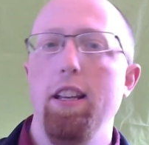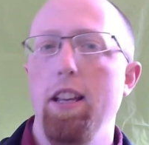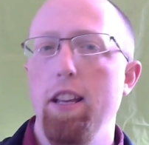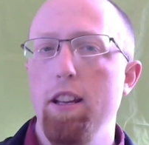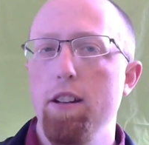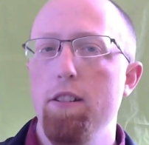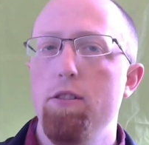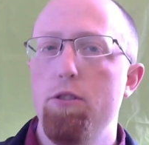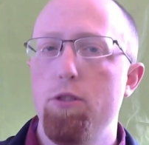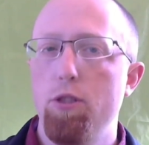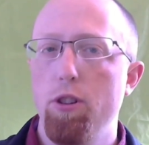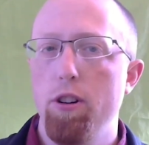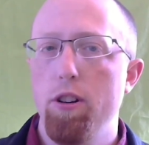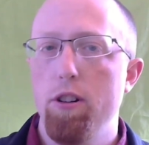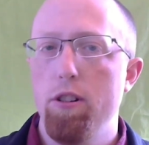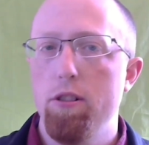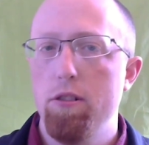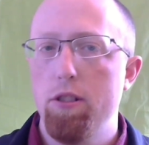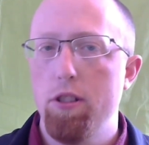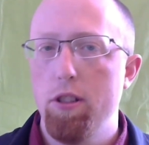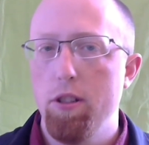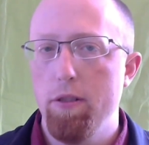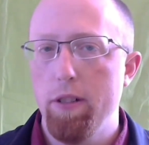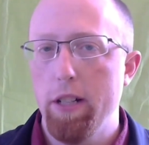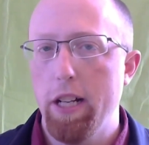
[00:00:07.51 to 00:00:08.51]
intro
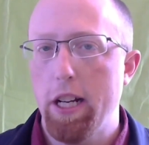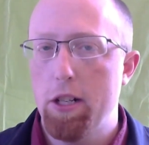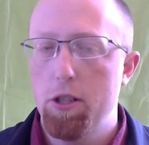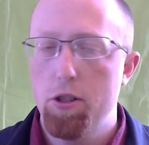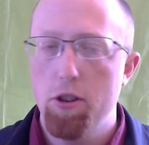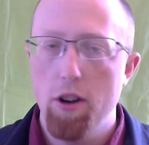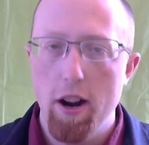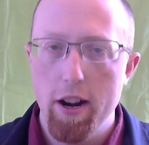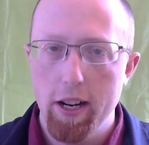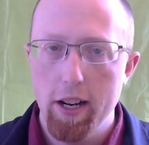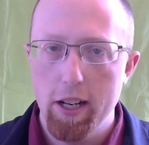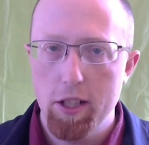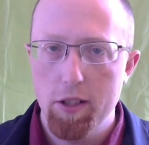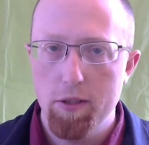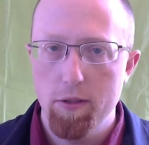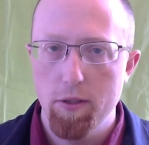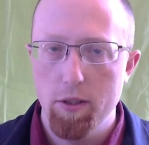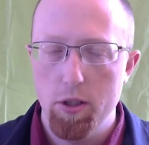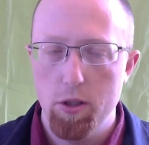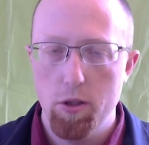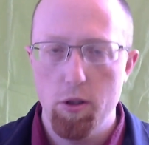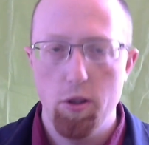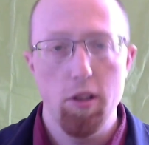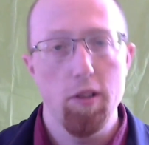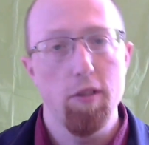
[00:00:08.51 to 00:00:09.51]
to electronics for
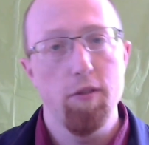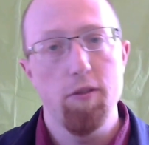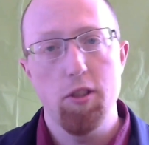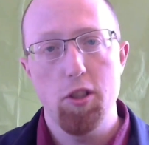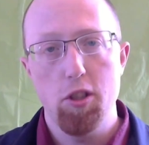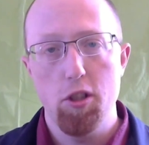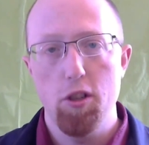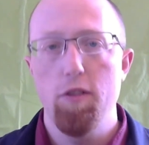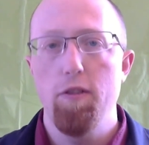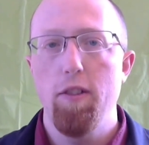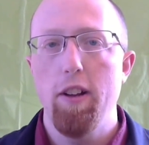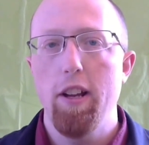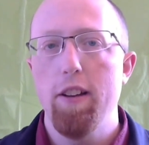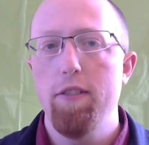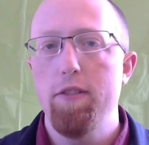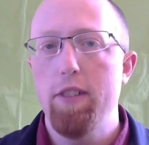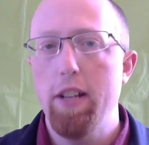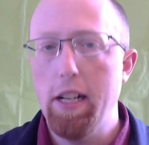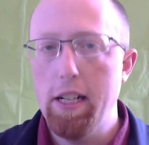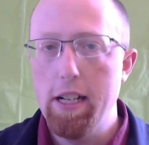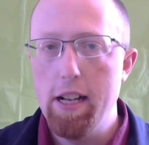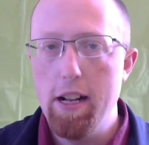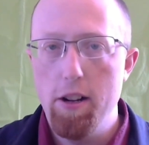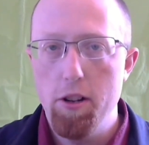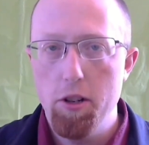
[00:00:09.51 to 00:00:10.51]
sort of survey of
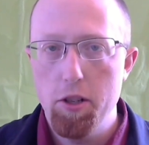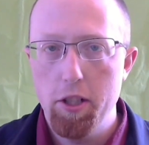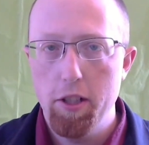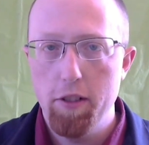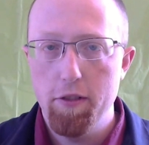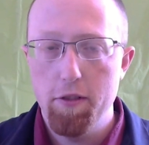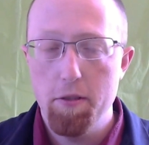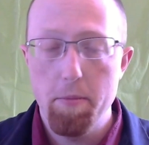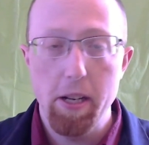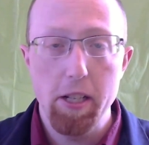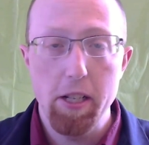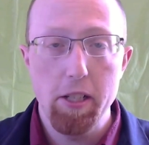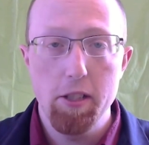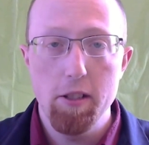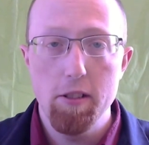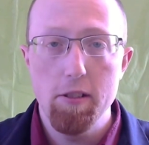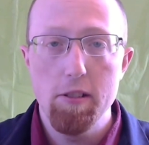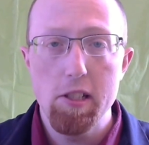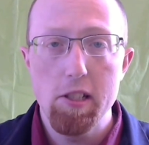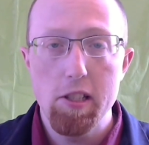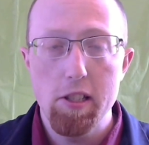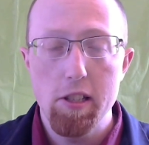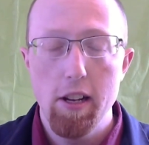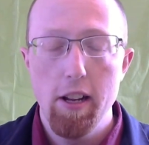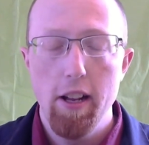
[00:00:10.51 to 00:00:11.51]
technology for my
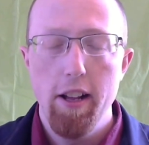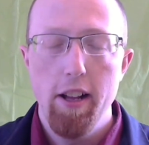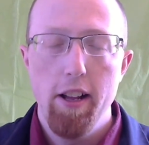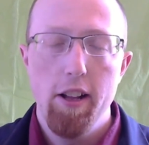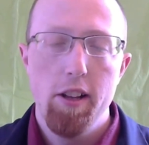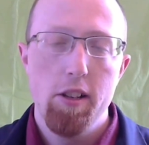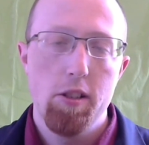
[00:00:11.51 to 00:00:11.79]
students.